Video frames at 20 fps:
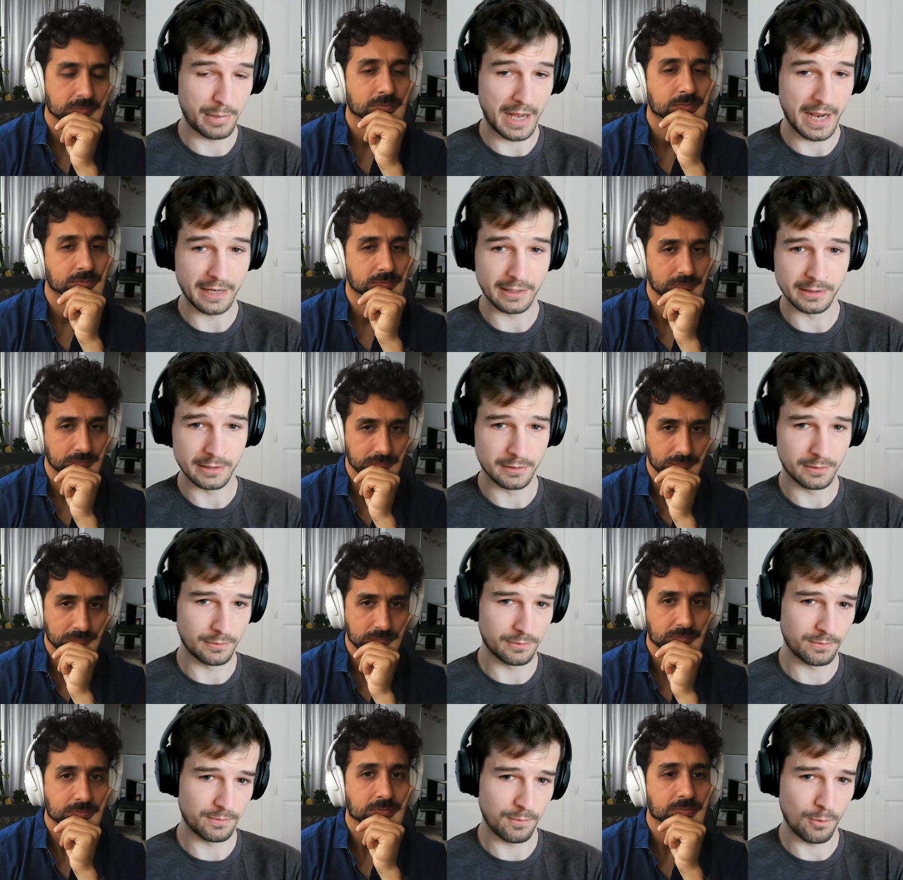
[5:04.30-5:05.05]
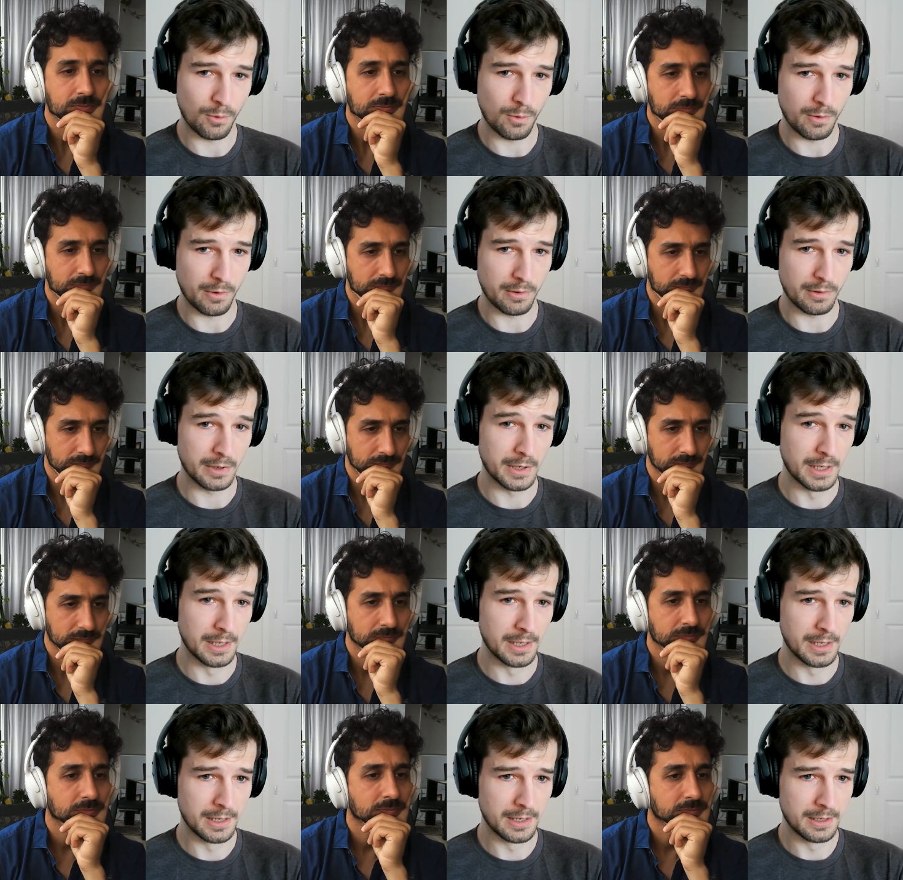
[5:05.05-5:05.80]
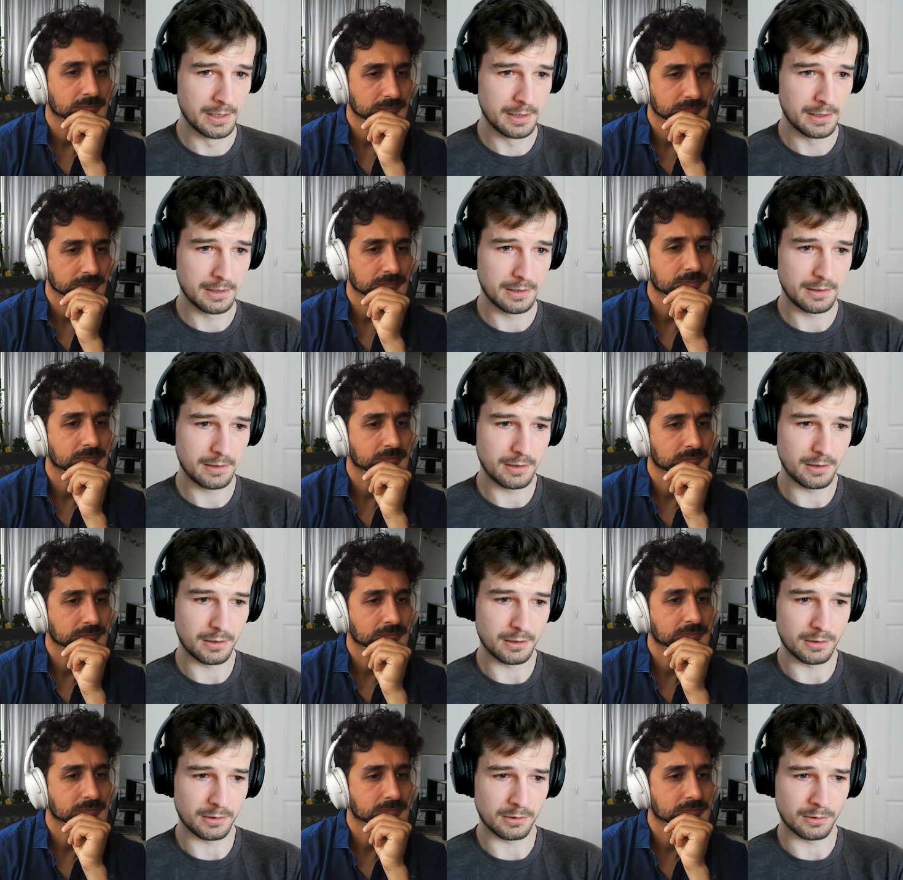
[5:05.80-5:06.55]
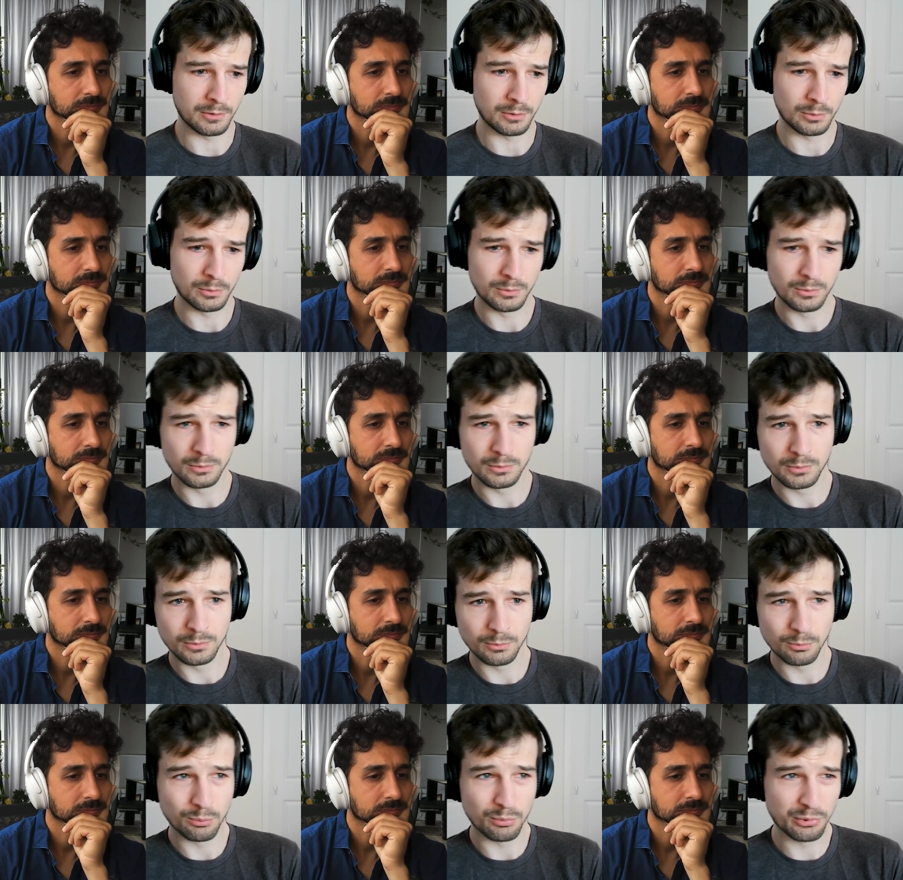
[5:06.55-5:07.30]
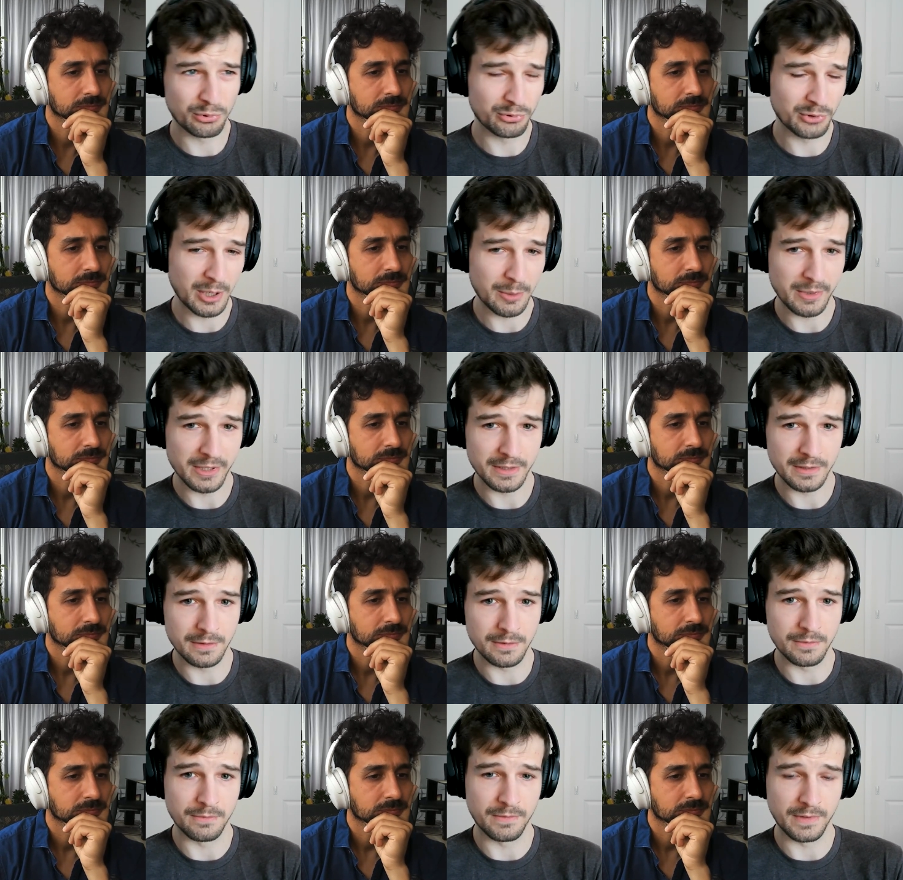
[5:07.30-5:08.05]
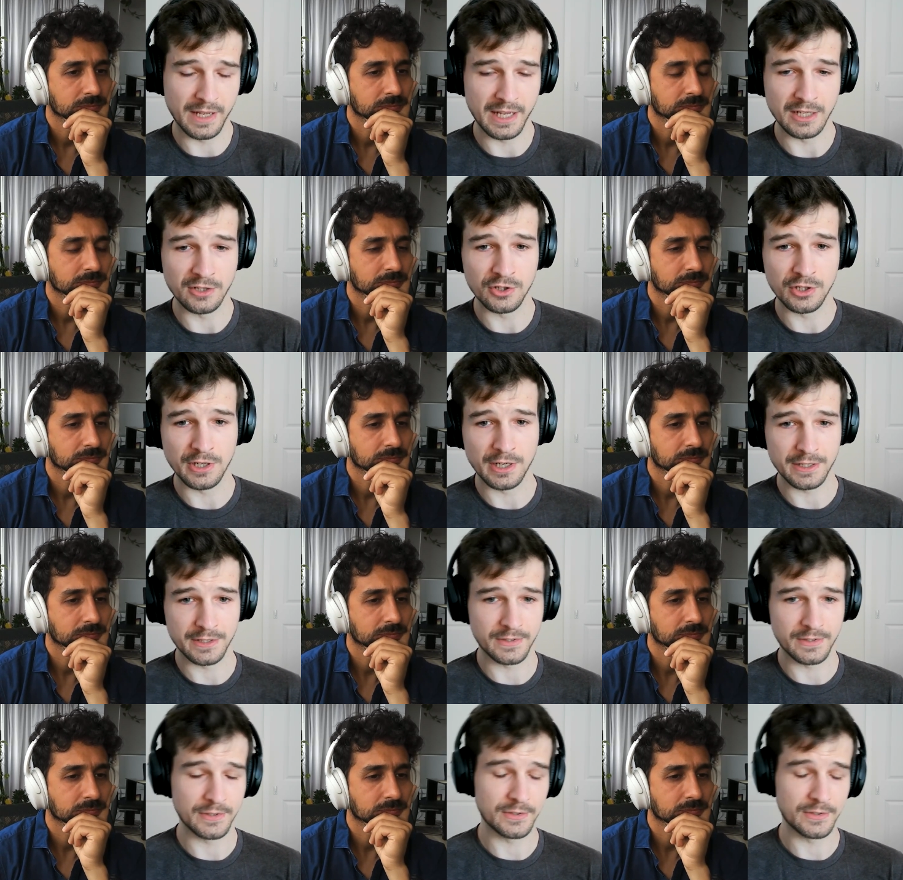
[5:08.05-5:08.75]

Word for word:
Speaker 1: pilot for uh, primitive A G I